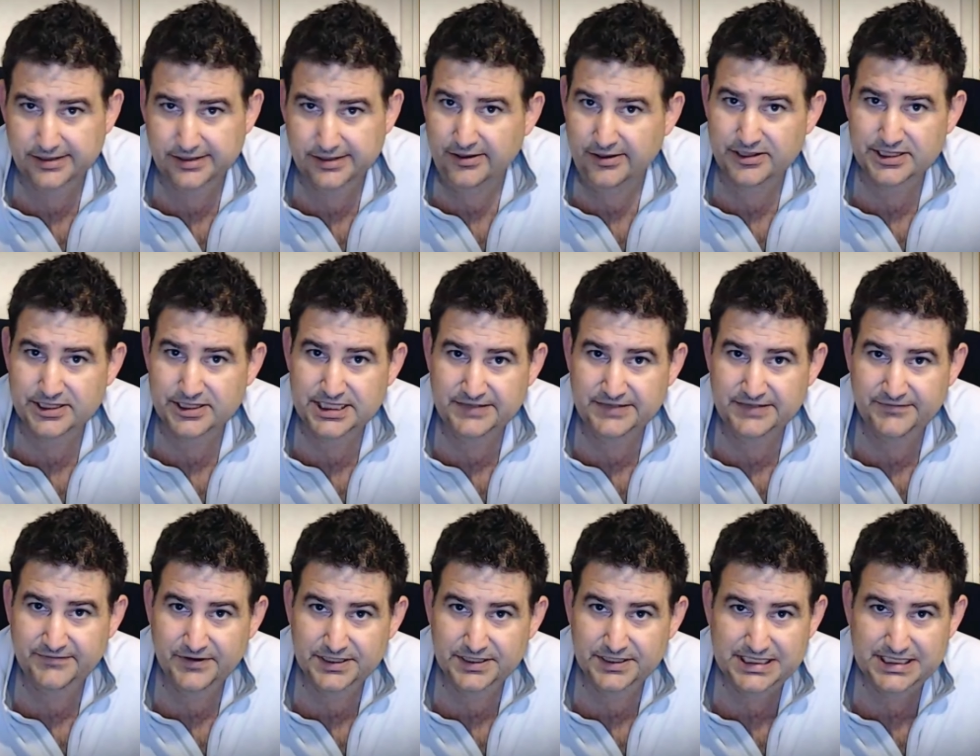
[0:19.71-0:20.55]
the nineteen
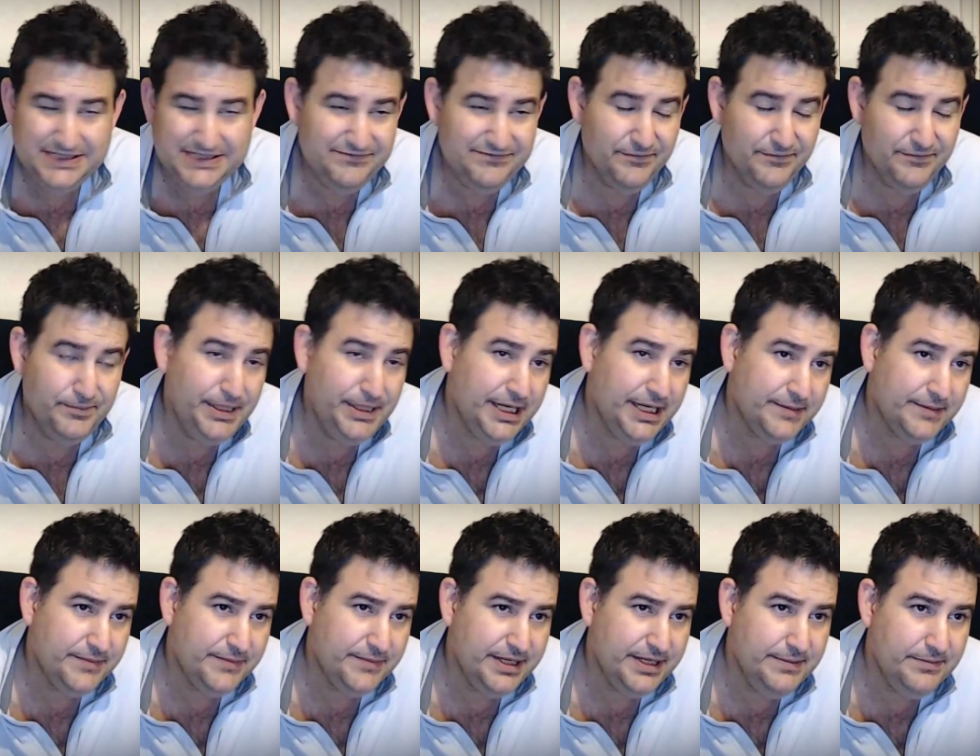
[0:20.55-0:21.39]
thirties for
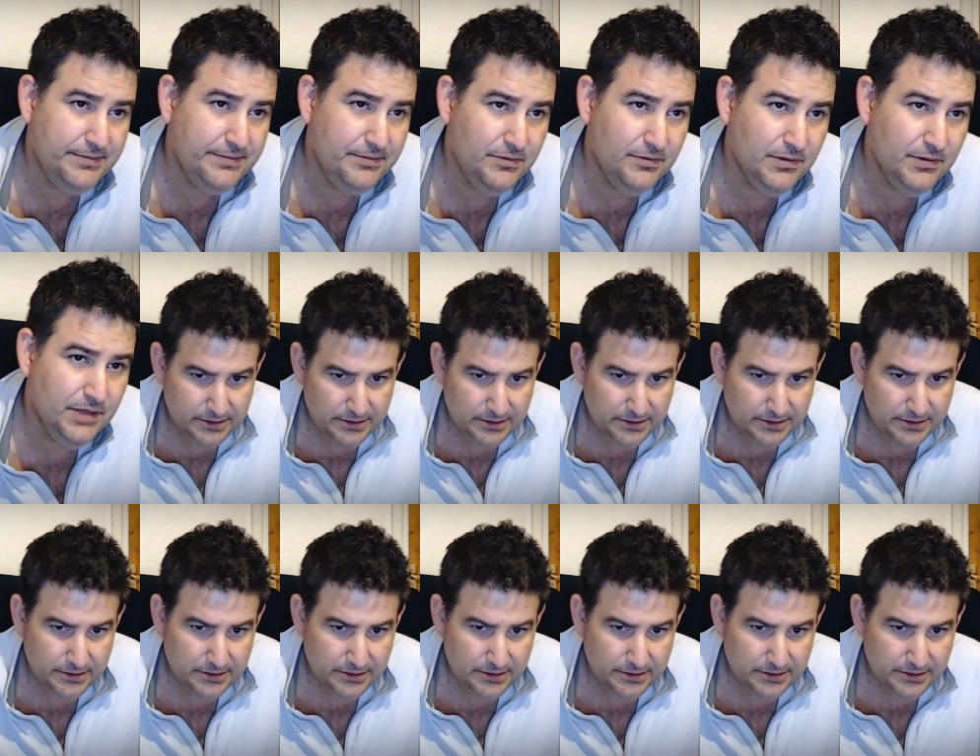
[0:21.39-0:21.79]
black people.